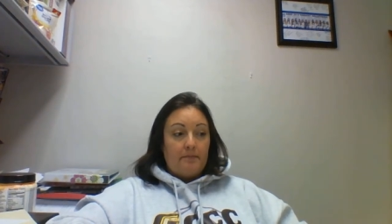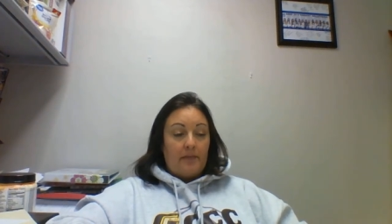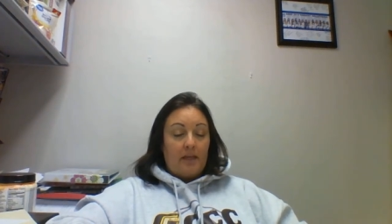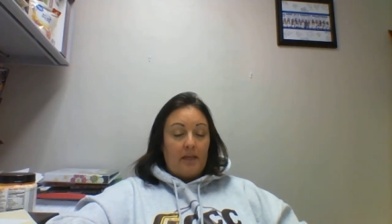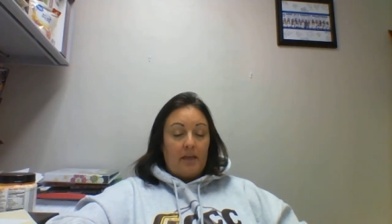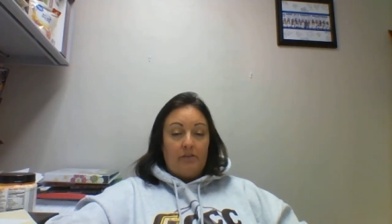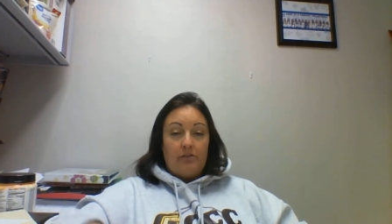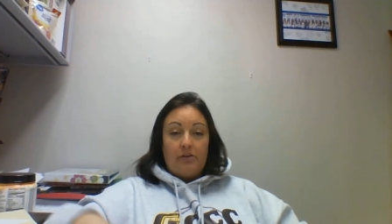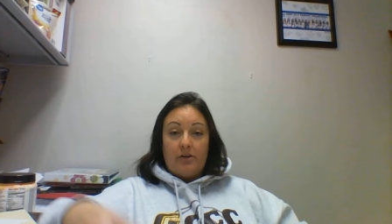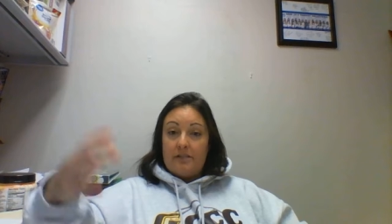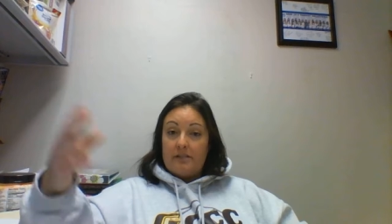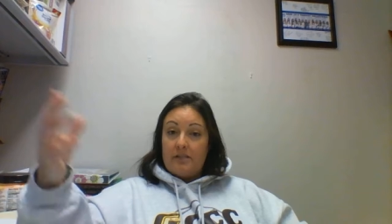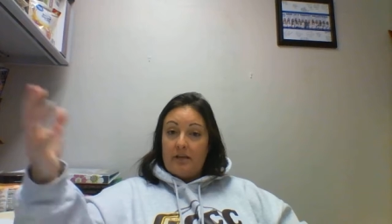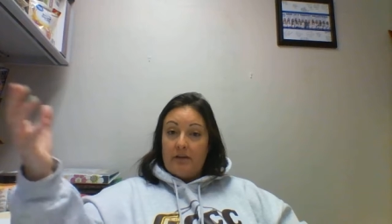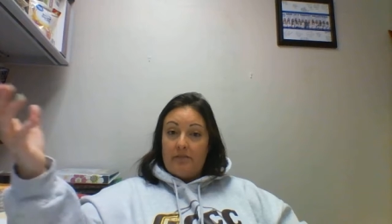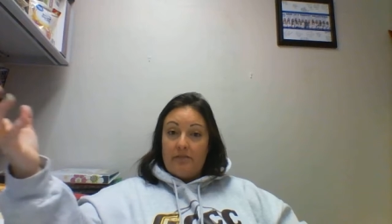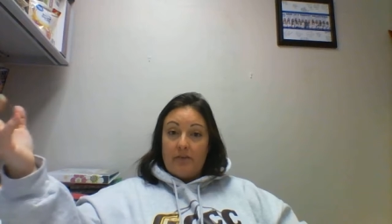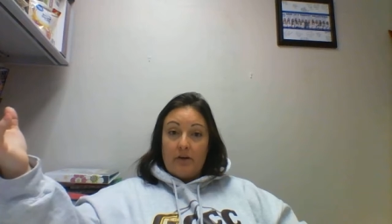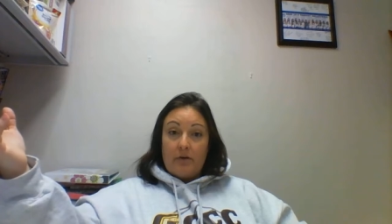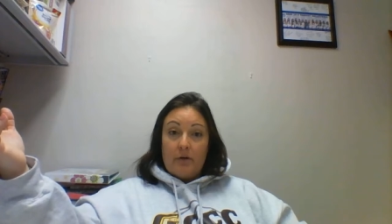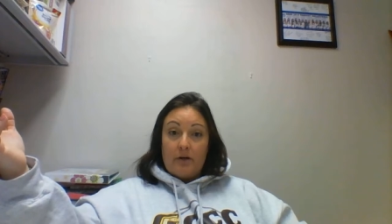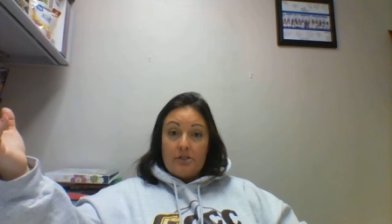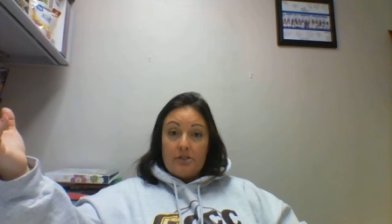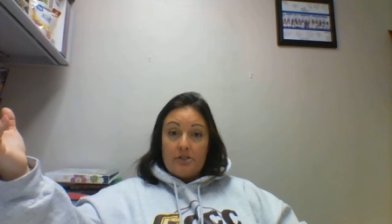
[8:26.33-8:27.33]
if you guys have
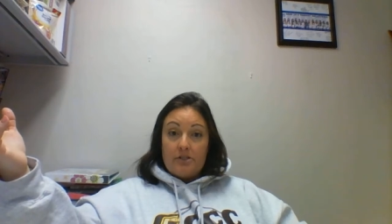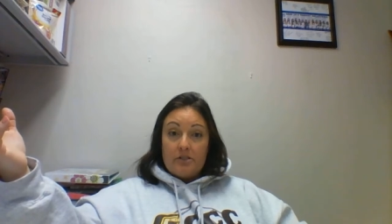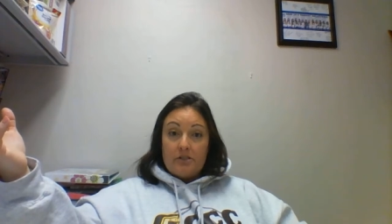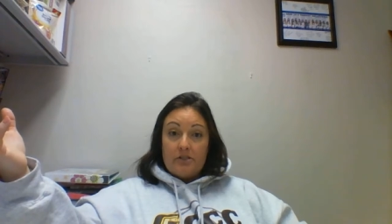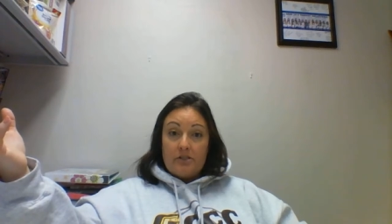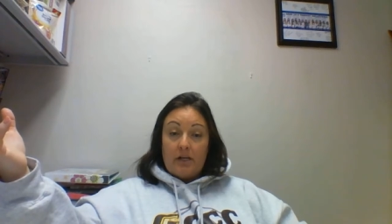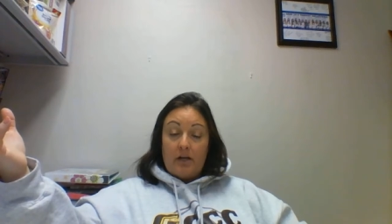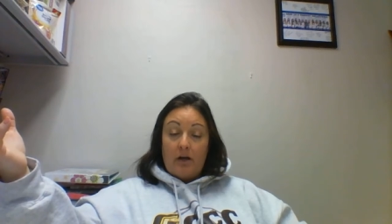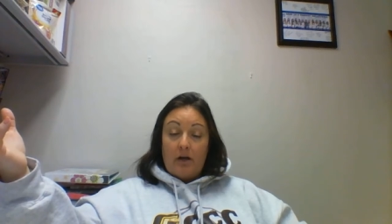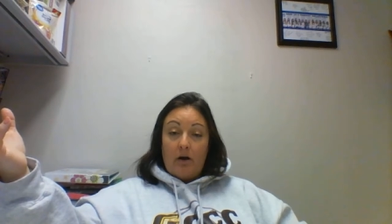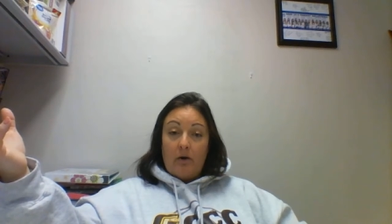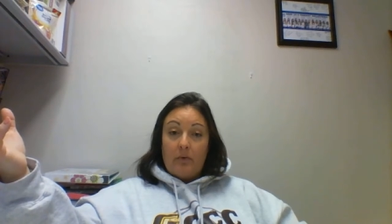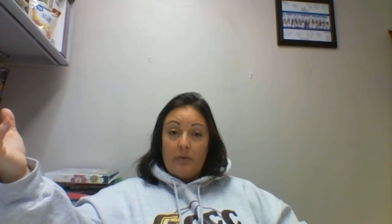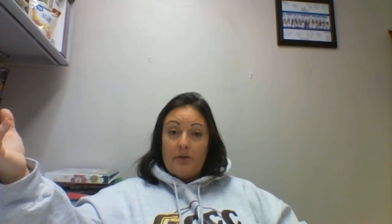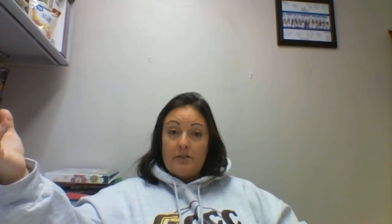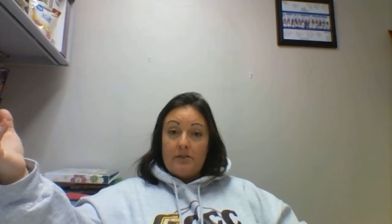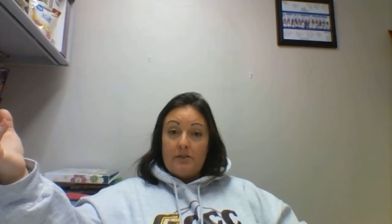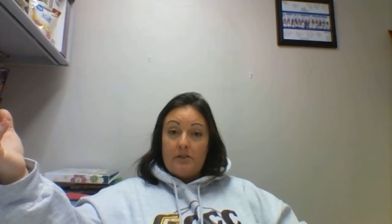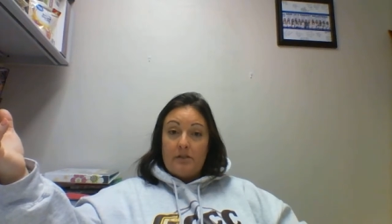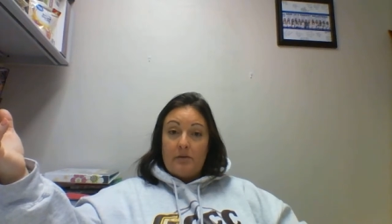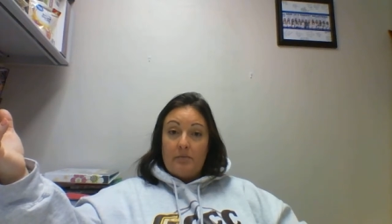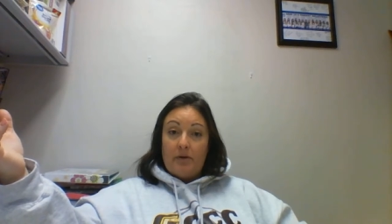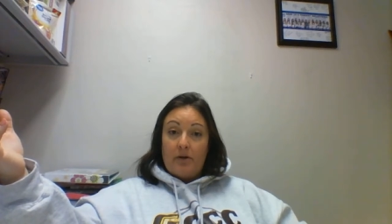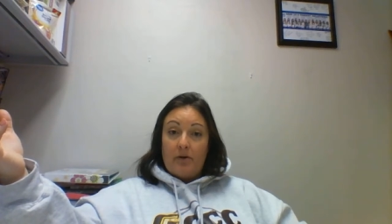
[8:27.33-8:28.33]
any questions, like
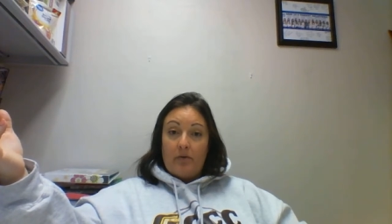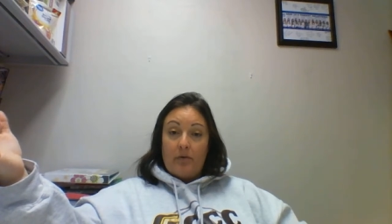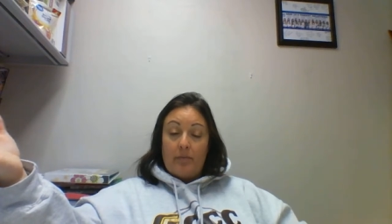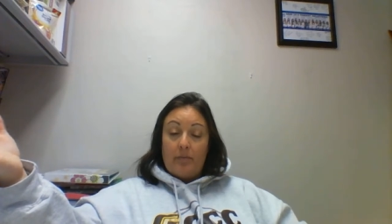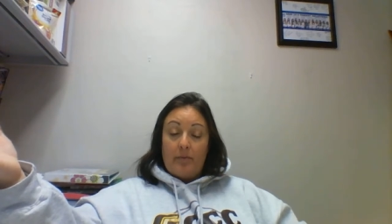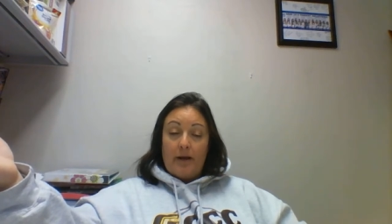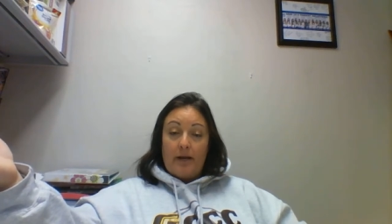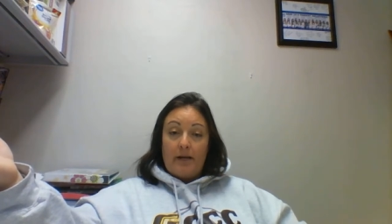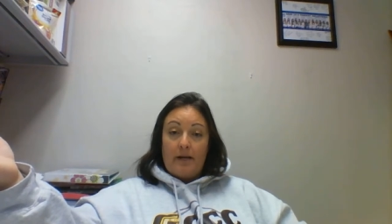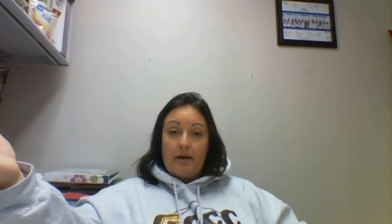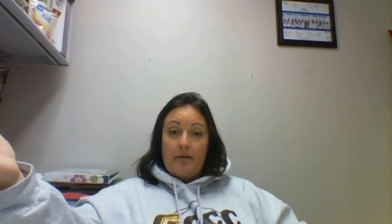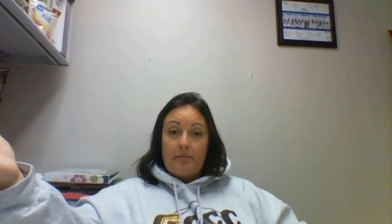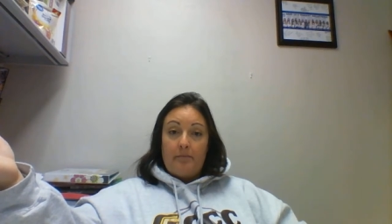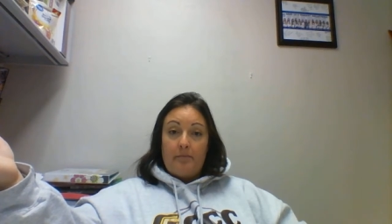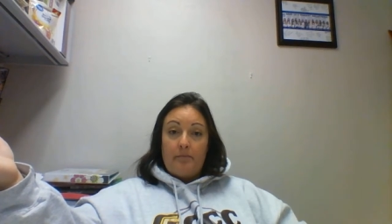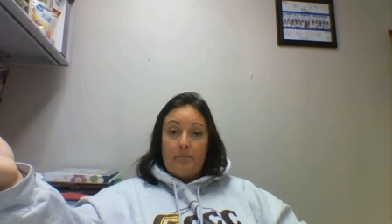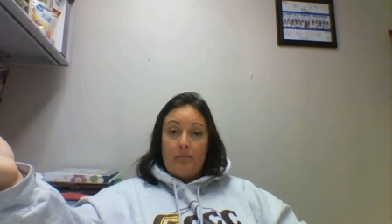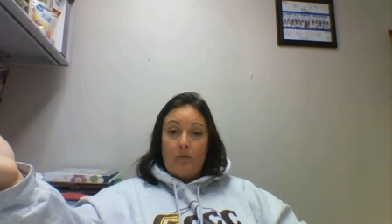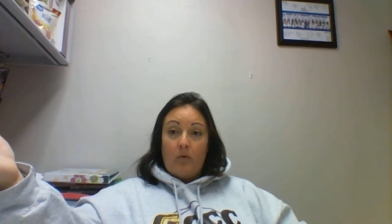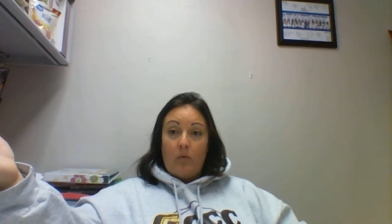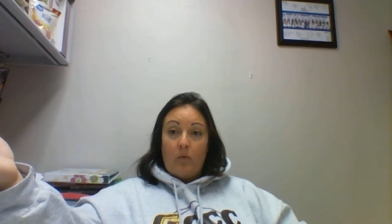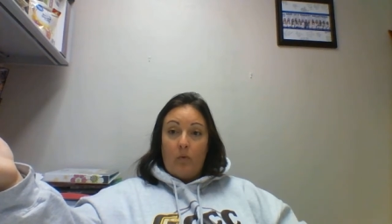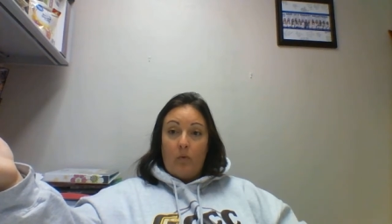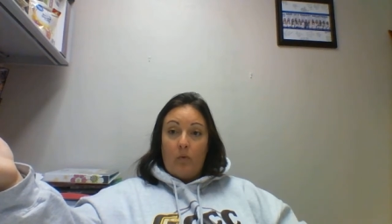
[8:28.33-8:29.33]
always, send me a remind app
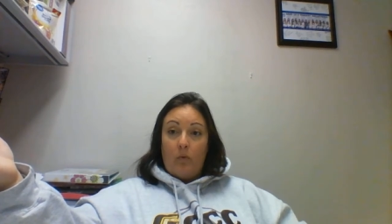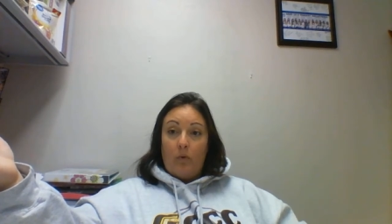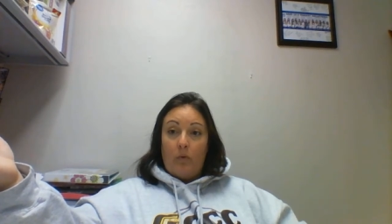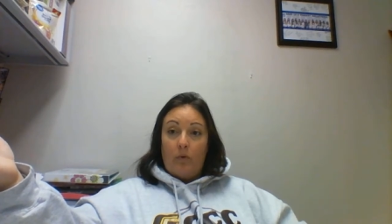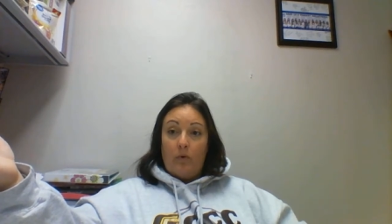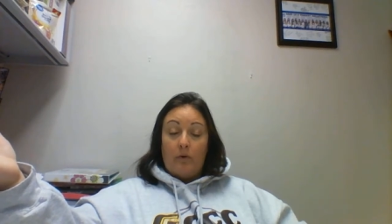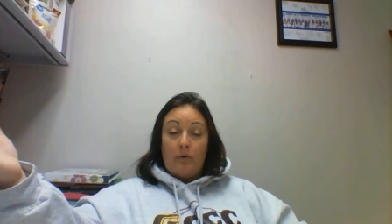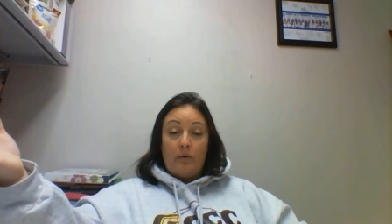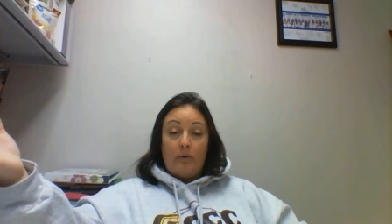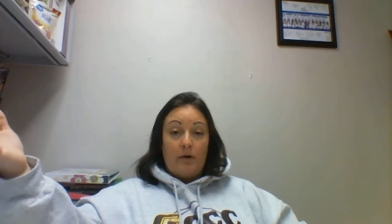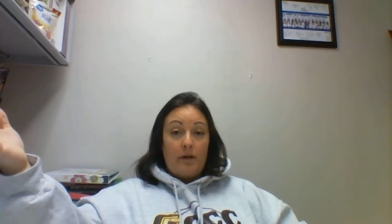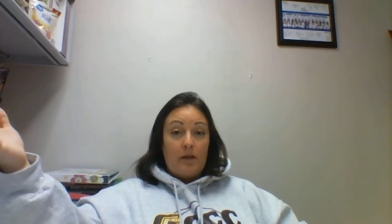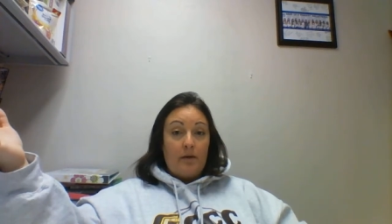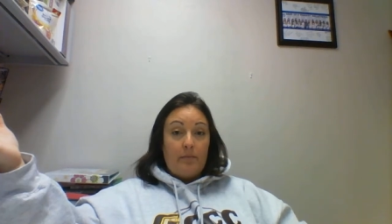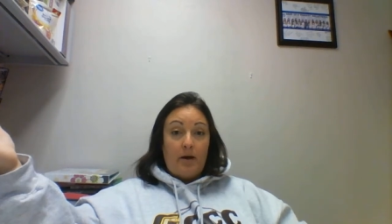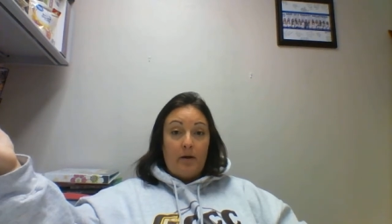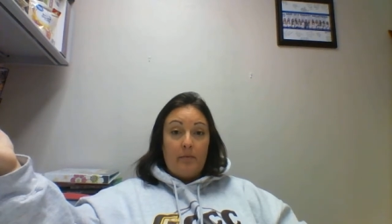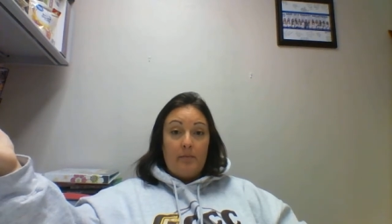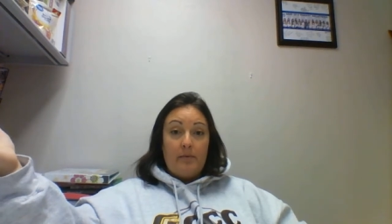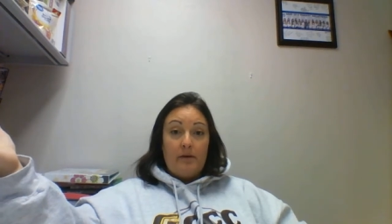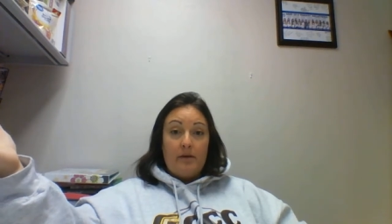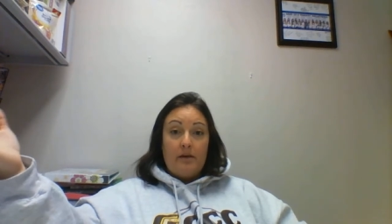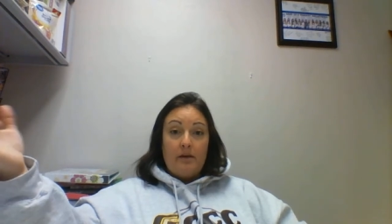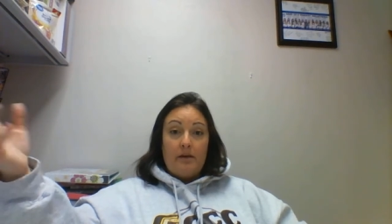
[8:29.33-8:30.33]
or email
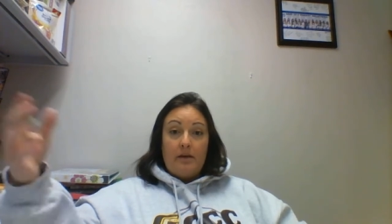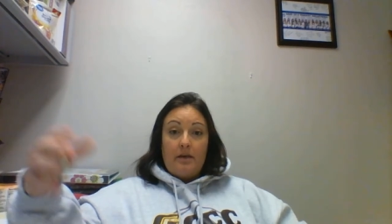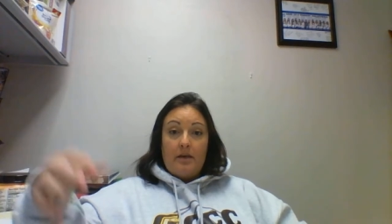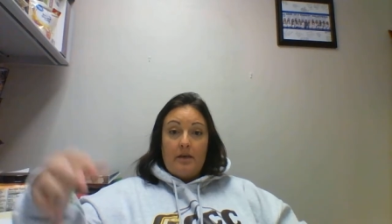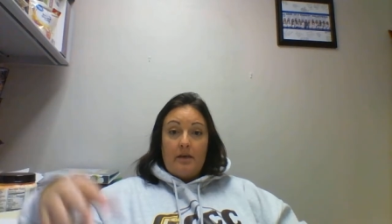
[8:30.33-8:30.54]
me.